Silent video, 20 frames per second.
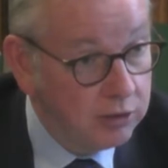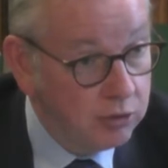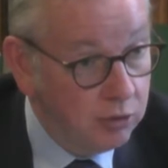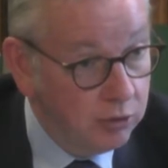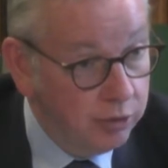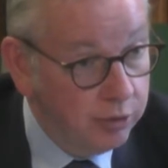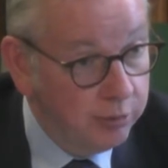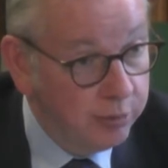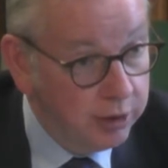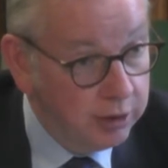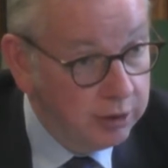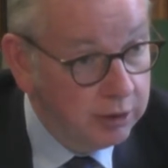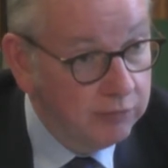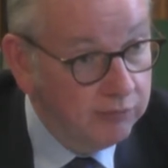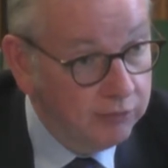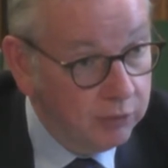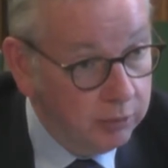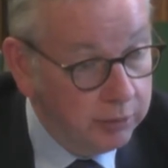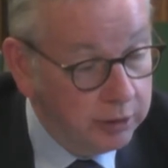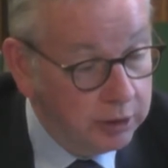on the Barnett
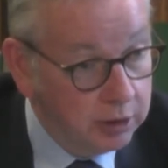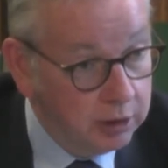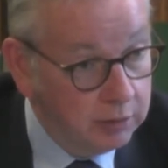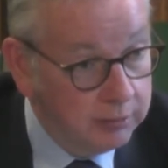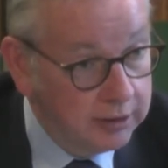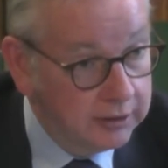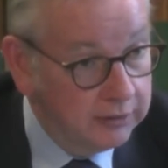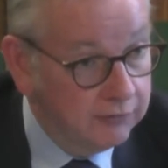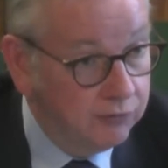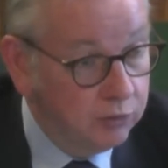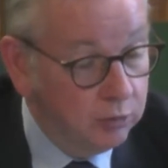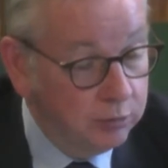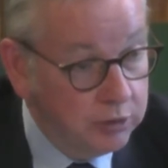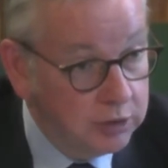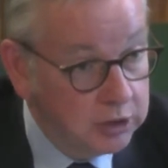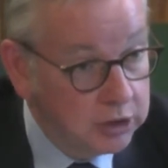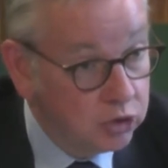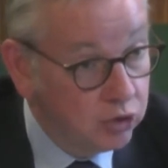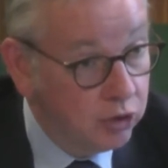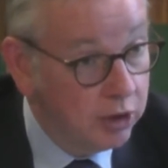formula. The Barnett formula is a
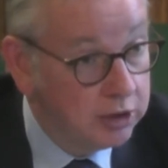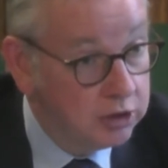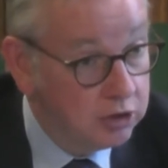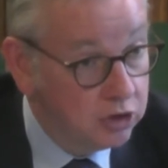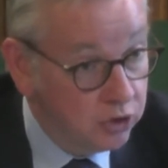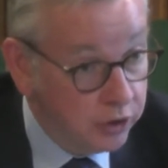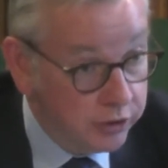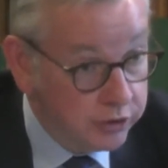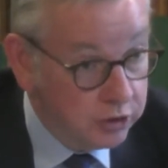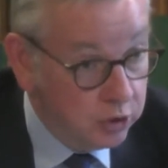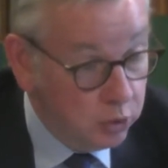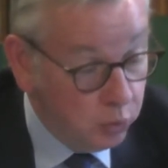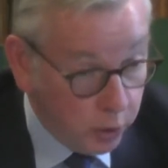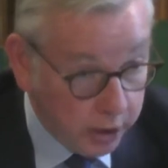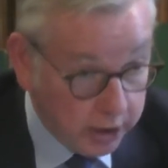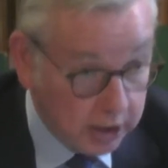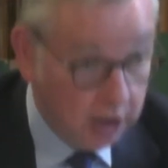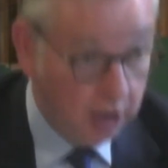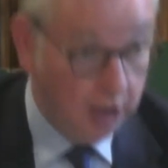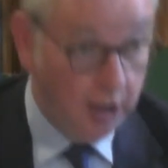tried and trusted
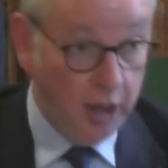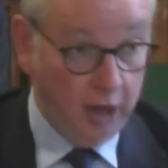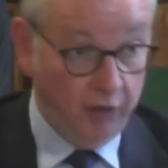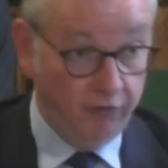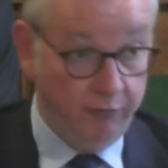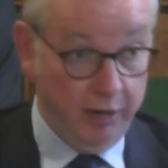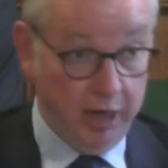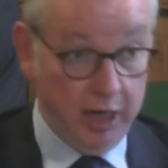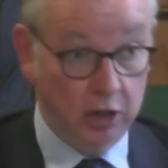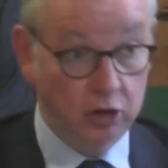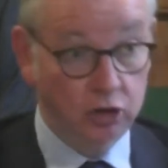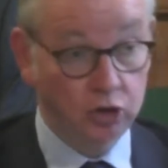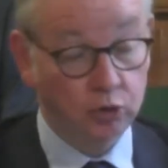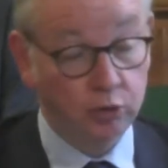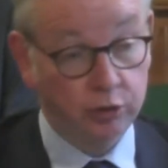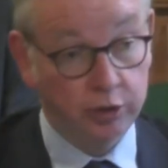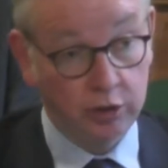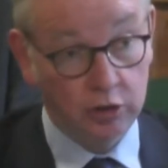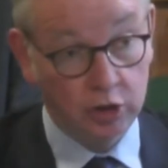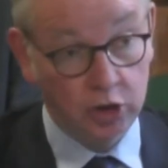way of making sure
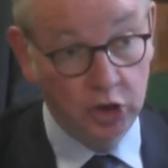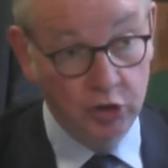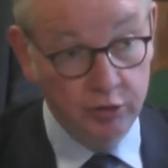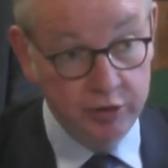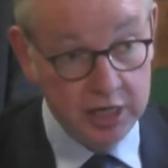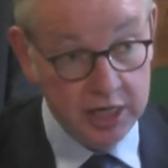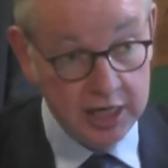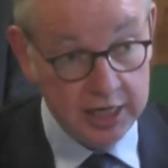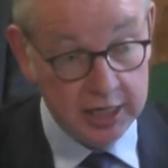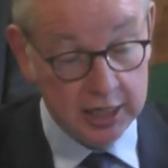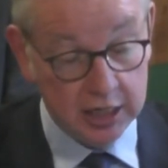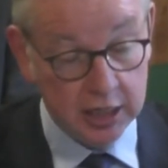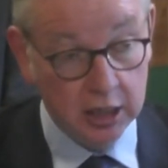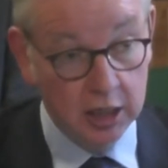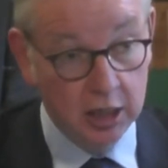that the unique